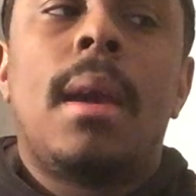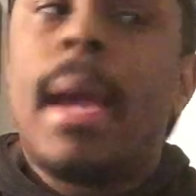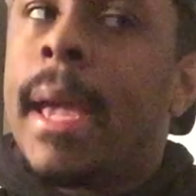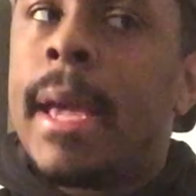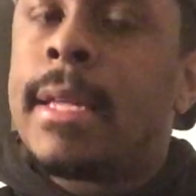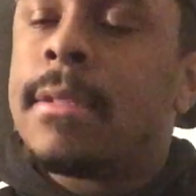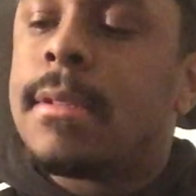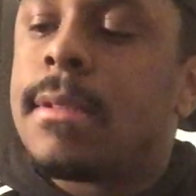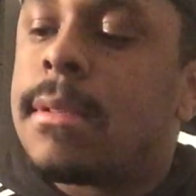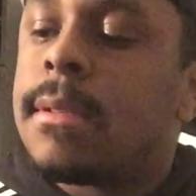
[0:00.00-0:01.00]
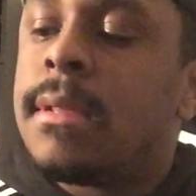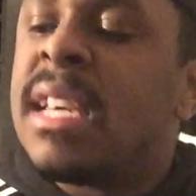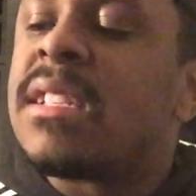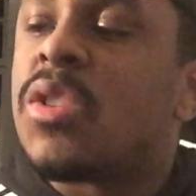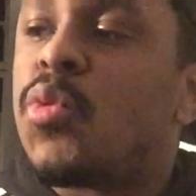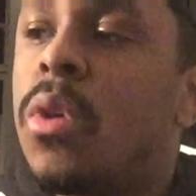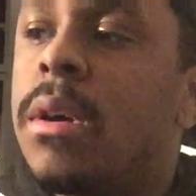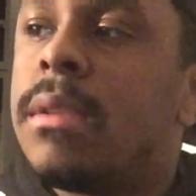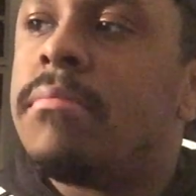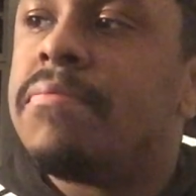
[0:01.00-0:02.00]
And this
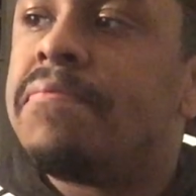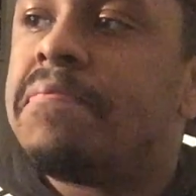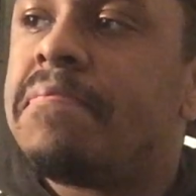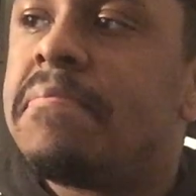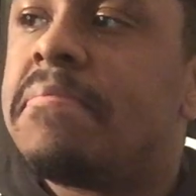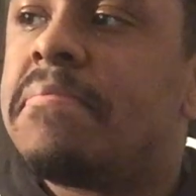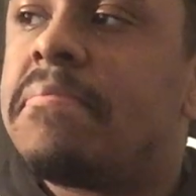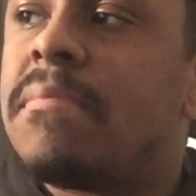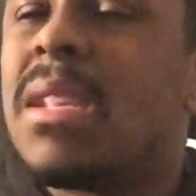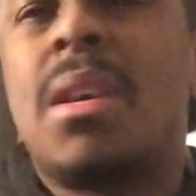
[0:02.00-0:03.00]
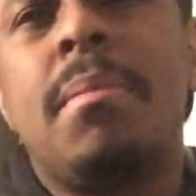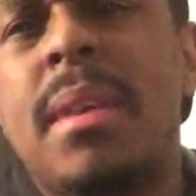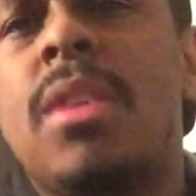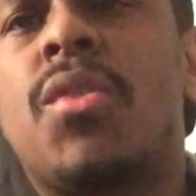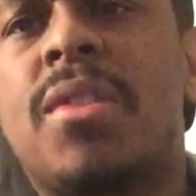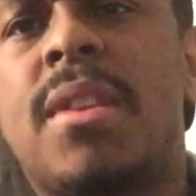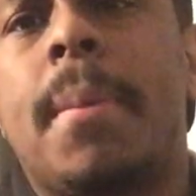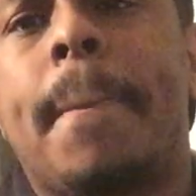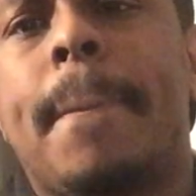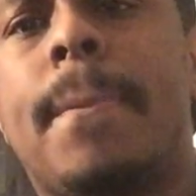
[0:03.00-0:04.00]
one could be interesting.
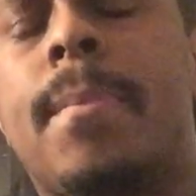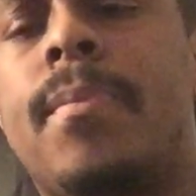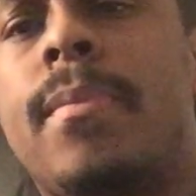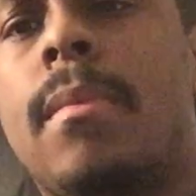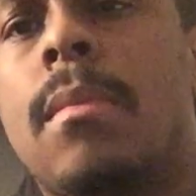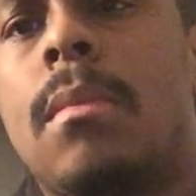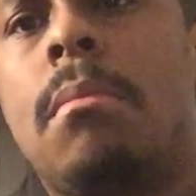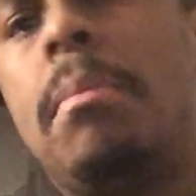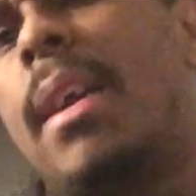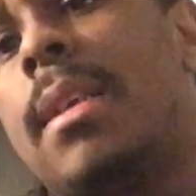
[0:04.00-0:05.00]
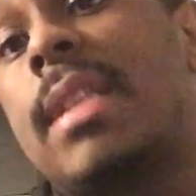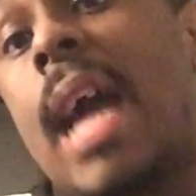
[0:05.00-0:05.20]
Because